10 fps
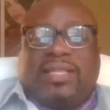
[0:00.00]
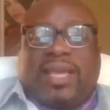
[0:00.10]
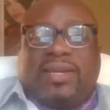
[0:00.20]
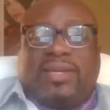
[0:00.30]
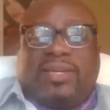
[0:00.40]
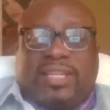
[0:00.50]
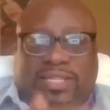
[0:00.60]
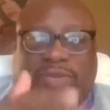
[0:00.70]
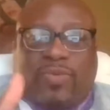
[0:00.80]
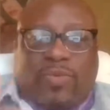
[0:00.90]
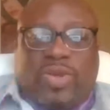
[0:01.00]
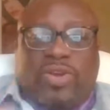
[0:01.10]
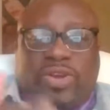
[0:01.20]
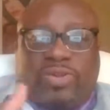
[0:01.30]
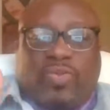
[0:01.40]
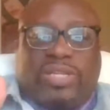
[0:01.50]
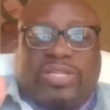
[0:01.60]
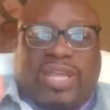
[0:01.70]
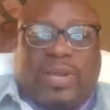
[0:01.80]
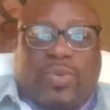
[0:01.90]
that this is what we're
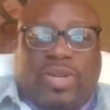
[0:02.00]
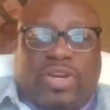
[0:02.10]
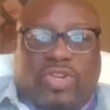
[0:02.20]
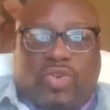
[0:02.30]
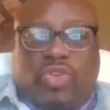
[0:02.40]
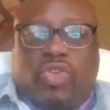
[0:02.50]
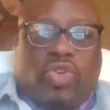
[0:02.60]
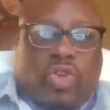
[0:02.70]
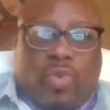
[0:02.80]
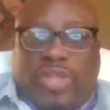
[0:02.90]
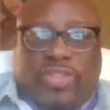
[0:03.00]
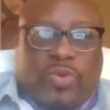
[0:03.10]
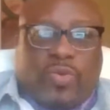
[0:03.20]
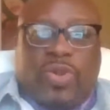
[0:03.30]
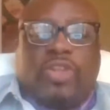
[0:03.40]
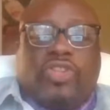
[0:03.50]
saying that we're going to do to you, with you,